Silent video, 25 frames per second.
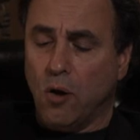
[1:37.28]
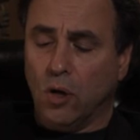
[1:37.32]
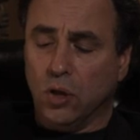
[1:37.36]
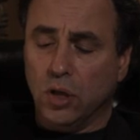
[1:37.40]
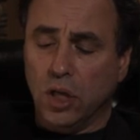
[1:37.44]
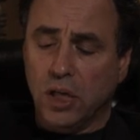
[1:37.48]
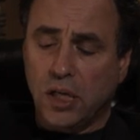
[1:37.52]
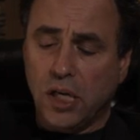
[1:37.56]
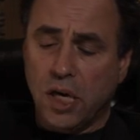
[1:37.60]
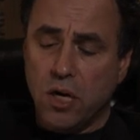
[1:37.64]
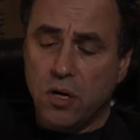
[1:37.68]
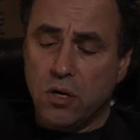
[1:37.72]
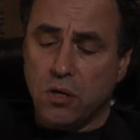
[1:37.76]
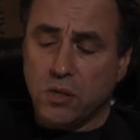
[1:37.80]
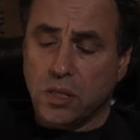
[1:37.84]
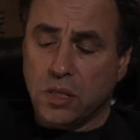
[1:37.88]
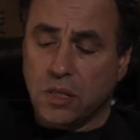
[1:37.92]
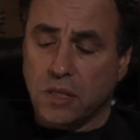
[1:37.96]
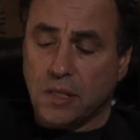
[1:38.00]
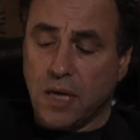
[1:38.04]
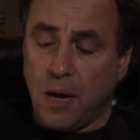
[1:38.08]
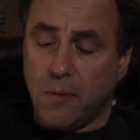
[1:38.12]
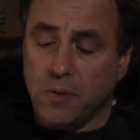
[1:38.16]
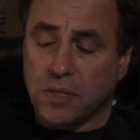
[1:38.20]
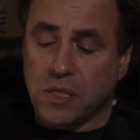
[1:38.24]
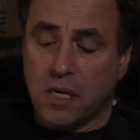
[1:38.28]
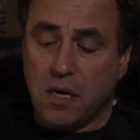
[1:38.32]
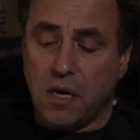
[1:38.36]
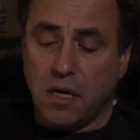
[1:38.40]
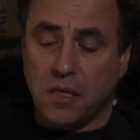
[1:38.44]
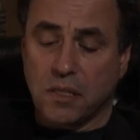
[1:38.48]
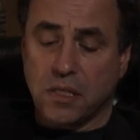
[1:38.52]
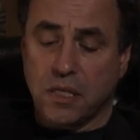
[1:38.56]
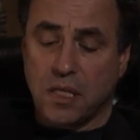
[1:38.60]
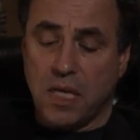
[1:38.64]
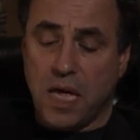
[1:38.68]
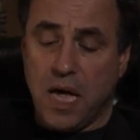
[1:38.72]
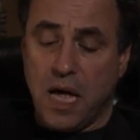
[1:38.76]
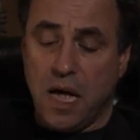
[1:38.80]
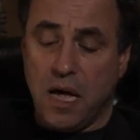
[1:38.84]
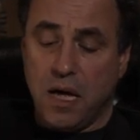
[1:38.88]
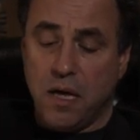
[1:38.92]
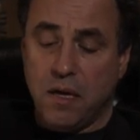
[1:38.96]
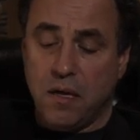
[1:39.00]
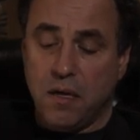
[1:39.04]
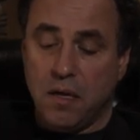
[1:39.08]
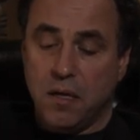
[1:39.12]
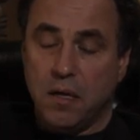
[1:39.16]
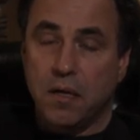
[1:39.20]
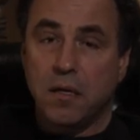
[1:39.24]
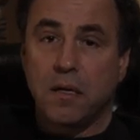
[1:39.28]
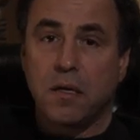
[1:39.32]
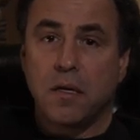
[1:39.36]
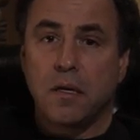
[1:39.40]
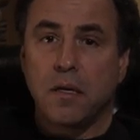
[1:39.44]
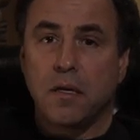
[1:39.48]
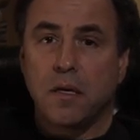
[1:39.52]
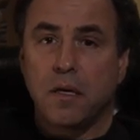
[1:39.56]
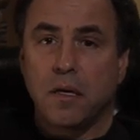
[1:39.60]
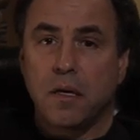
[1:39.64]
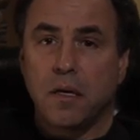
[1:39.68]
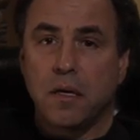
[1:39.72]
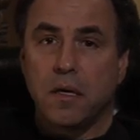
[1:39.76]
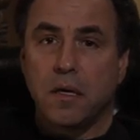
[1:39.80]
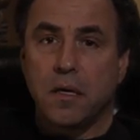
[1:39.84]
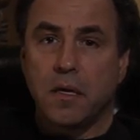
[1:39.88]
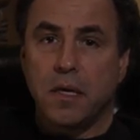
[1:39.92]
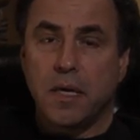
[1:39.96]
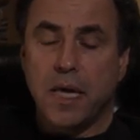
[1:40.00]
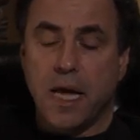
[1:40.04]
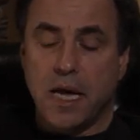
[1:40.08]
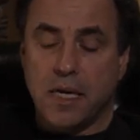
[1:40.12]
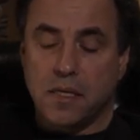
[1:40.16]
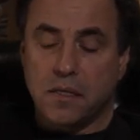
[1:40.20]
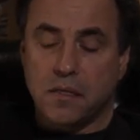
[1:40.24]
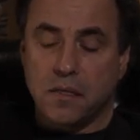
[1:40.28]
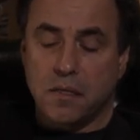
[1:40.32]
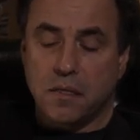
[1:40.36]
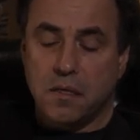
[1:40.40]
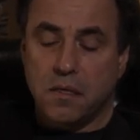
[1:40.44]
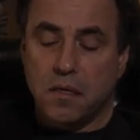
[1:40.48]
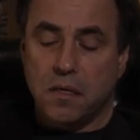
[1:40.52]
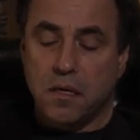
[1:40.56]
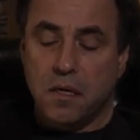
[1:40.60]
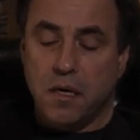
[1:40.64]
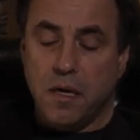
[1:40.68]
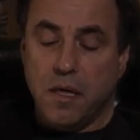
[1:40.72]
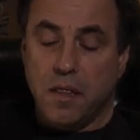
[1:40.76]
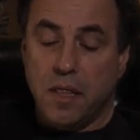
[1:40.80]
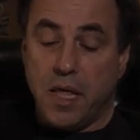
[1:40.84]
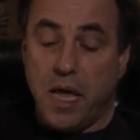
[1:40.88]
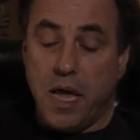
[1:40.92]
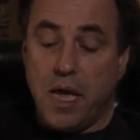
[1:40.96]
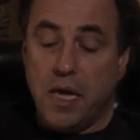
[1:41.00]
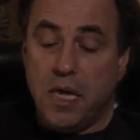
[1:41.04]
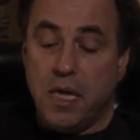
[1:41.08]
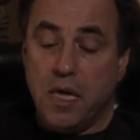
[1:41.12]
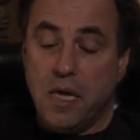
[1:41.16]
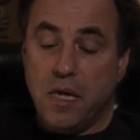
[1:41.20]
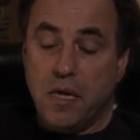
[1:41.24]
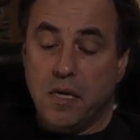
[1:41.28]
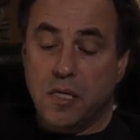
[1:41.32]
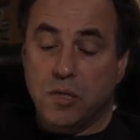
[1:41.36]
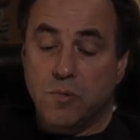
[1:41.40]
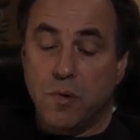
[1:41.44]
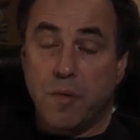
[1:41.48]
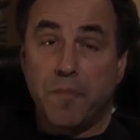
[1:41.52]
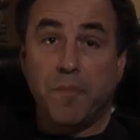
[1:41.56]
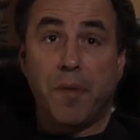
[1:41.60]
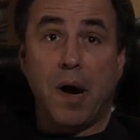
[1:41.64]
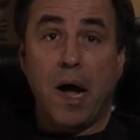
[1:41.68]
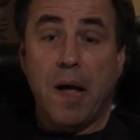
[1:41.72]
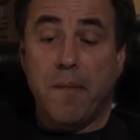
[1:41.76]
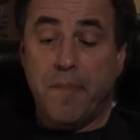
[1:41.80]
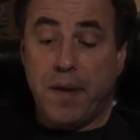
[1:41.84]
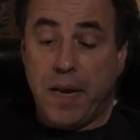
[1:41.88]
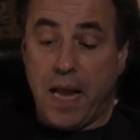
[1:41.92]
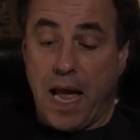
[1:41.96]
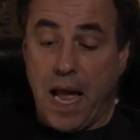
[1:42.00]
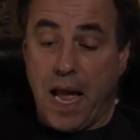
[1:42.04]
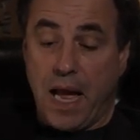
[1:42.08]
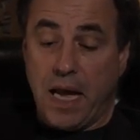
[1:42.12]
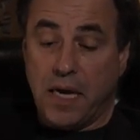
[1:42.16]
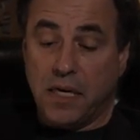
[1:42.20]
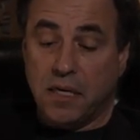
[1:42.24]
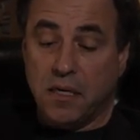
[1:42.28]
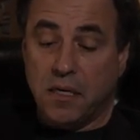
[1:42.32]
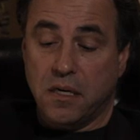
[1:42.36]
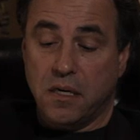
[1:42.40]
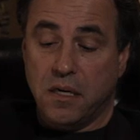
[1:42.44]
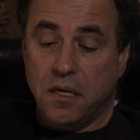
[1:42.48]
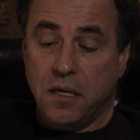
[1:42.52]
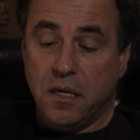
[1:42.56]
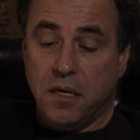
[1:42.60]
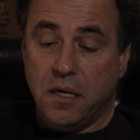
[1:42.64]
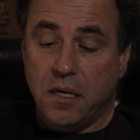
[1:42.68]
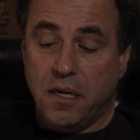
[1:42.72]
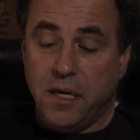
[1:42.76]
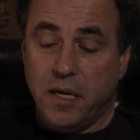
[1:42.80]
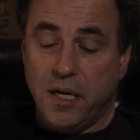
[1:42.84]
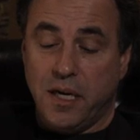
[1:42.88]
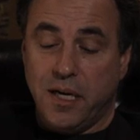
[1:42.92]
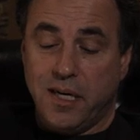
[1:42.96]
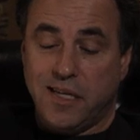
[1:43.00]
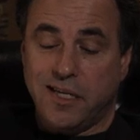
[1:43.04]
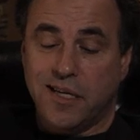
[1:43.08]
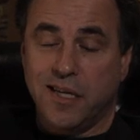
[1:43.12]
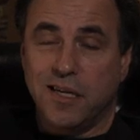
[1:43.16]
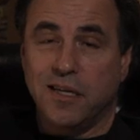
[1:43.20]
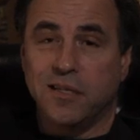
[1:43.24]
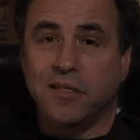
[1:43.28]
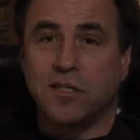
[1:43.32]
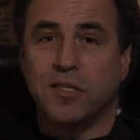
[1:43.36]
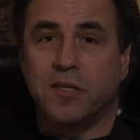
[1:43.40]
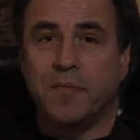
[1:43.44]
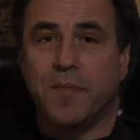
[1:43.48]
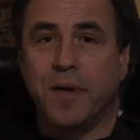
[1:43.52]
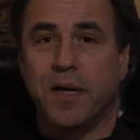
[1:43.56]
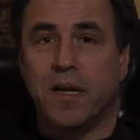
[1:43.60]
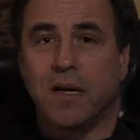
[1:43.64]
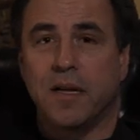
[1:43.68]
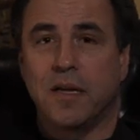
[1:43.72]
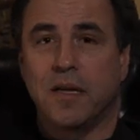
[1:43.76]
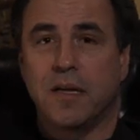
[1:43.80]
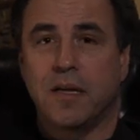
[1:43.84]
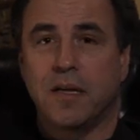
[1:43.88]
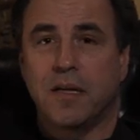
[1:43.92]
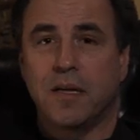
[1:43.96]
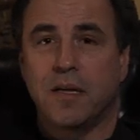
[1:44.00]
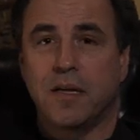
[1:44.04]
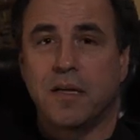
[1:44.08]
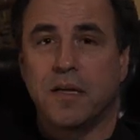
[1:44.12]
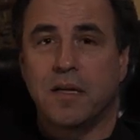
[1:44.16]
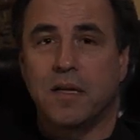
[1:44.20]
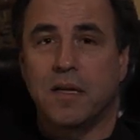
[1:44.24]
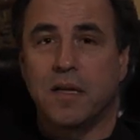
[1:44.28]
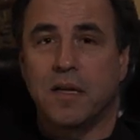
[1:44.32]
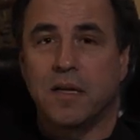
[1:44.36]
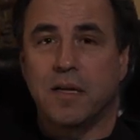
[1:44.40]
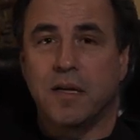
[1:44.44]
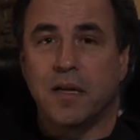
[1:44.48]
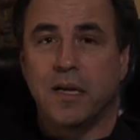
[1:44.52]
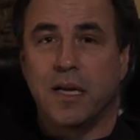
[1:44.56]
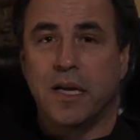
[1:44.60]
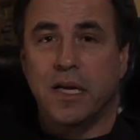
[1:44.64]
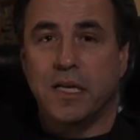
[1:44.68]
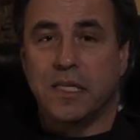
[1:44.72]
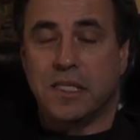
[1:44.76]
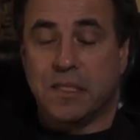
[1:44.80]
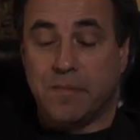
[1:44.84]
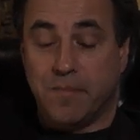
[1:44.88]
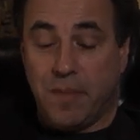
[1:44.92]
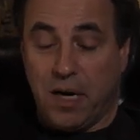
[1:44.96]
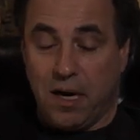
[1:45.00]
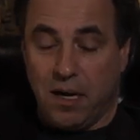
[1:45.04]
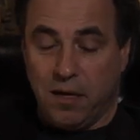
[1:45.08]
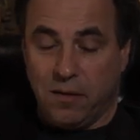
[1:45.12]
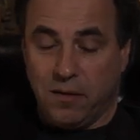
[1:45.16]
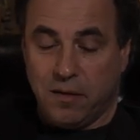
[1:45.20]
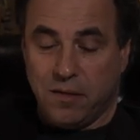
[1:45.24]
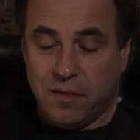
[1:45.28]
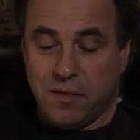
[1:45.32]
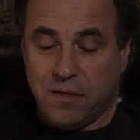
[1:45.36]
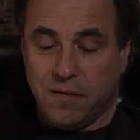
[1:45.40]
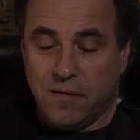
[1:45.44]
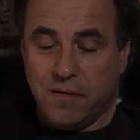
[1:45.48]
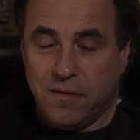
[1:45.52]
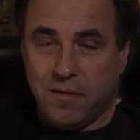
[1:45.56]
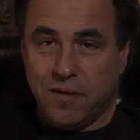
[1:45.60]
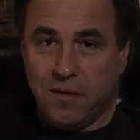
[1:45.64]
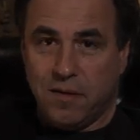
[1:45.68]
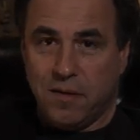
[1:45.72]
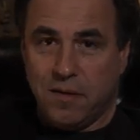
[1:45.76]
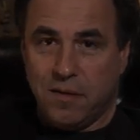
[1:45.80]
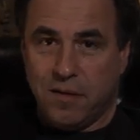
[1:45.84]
How long ago since I was last there. Yes, there he is, with pipe in hand. He turns to me. He smiles.